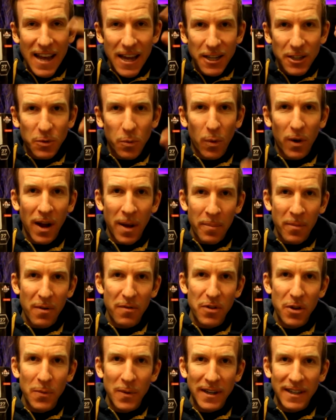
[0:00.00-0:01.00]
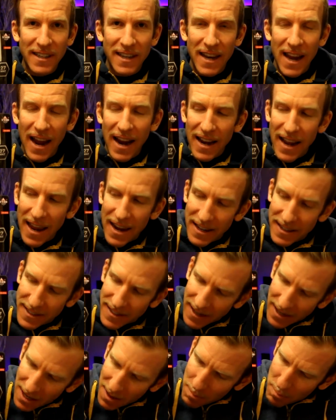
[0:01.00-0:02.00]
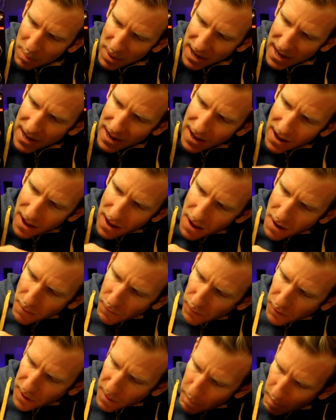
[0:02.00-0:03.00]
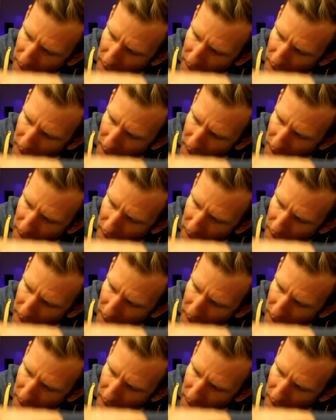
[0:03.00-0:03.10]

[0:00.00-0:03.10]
is what I'm reviewing tonight, and it's gonna be for the